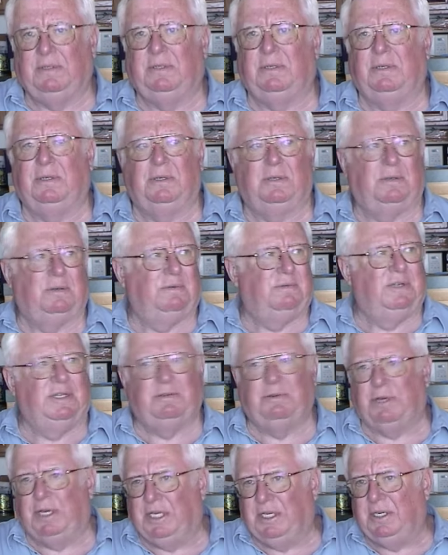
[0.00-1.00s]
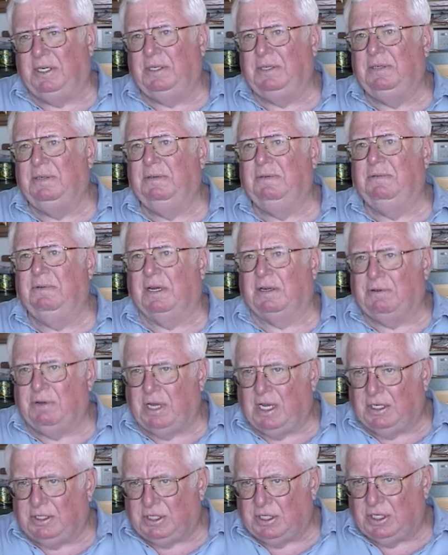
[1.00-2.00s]
that was their retreat okay.
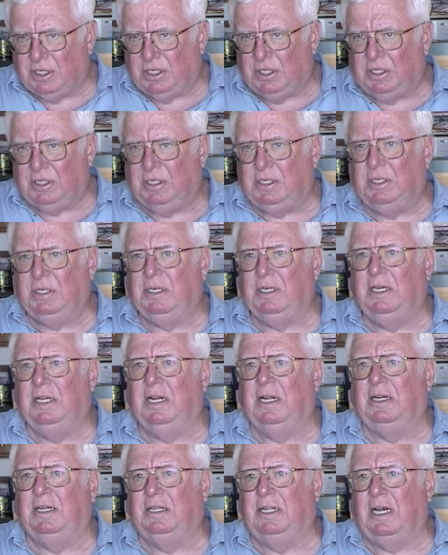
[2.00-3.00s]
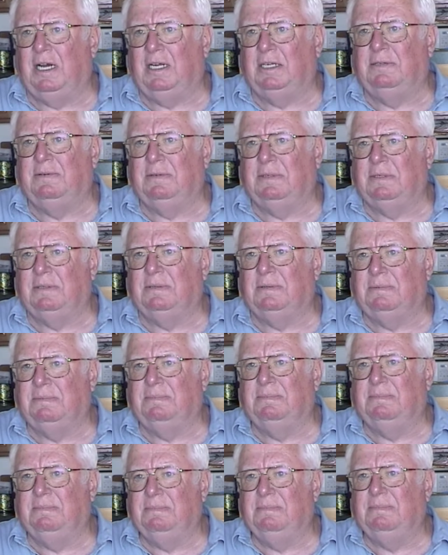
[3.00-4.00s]
recreation and get out of Dodge
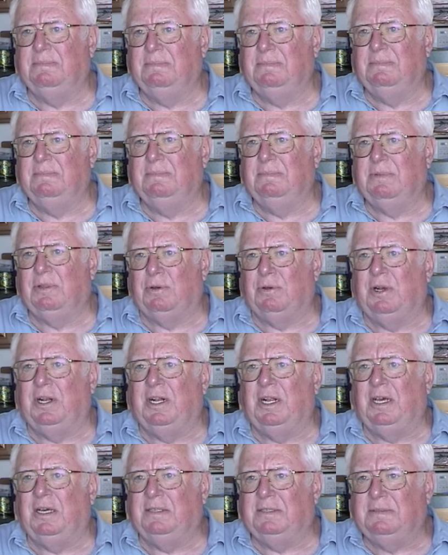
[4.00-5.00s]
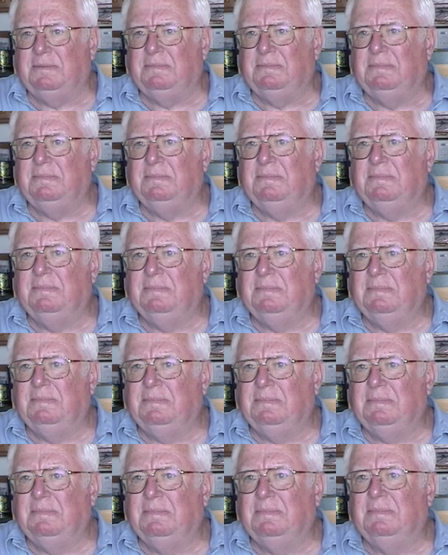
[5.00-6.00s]
for 30 days.
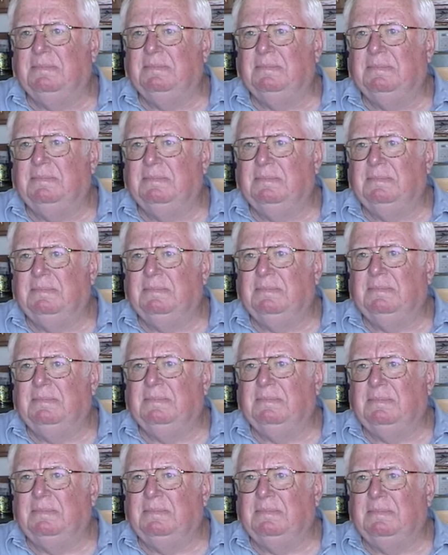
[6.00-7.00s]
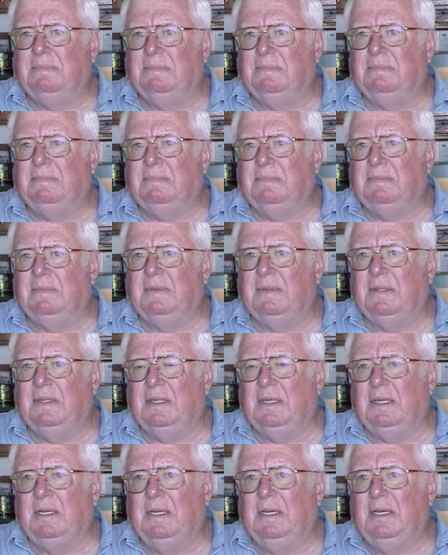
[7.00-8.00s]
Okay. So
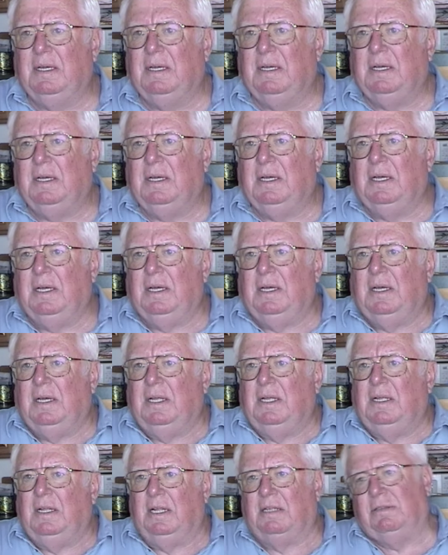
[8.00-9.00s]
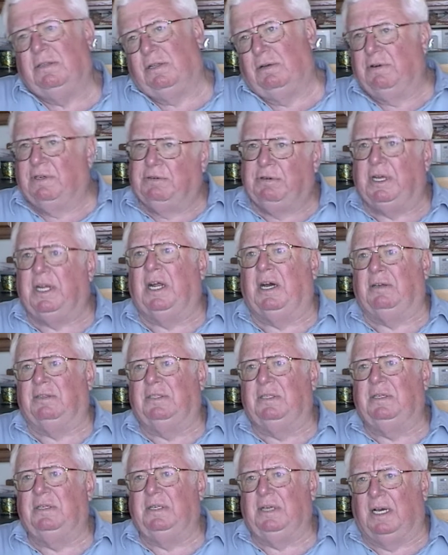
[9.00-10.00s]
they were they here just during this the summer?
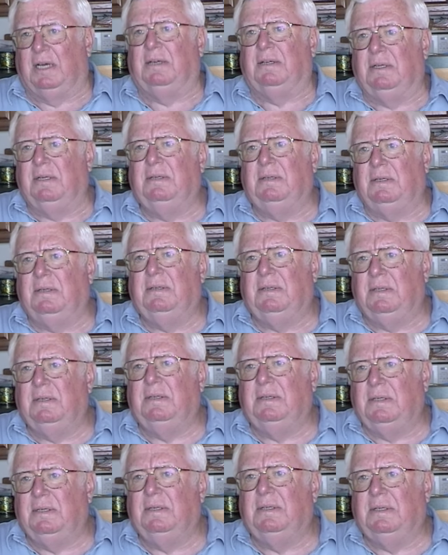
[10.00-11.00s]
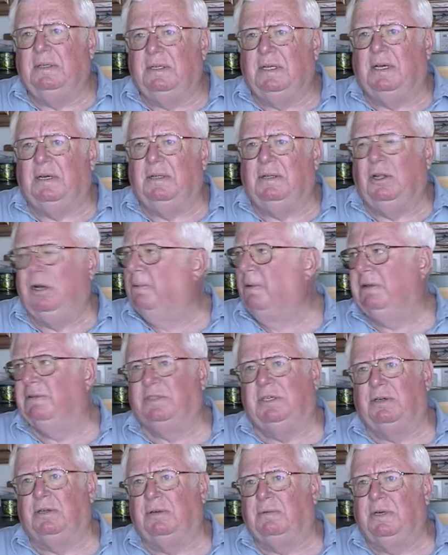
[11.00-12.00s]
house. Yeah. Okay. Yeah.
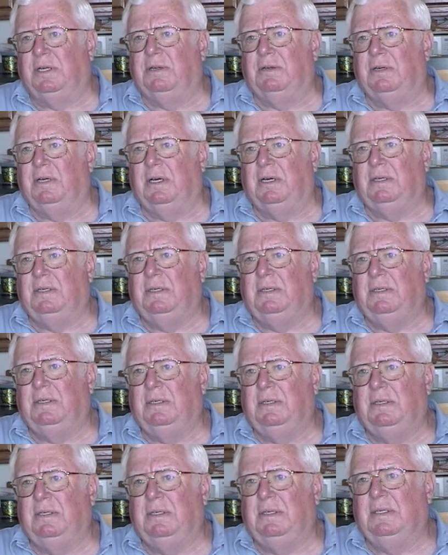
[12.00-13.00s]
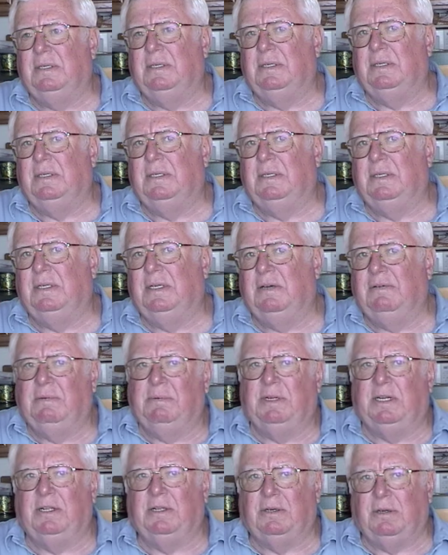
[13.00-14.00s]
Nobody was here in the winter at all. Okay.
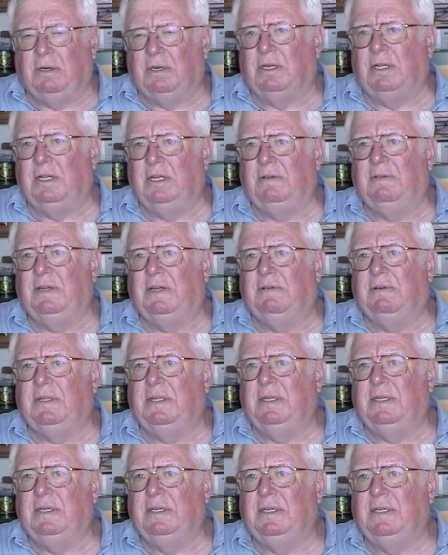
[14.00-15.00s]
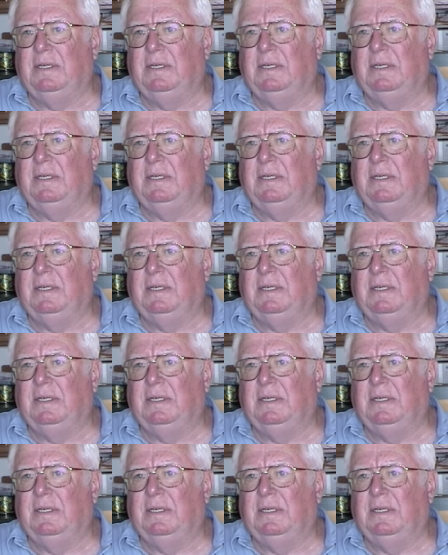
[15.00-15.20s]
Everybody, the clock of leave and everything.